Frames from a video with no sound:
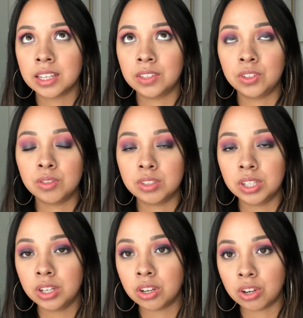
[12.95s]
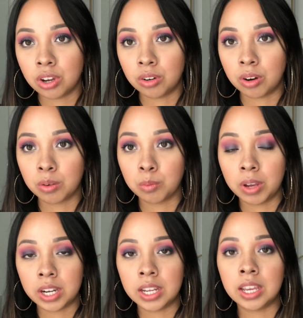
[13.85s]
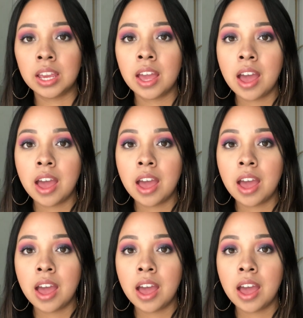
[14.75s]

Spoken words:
if you didn't know already,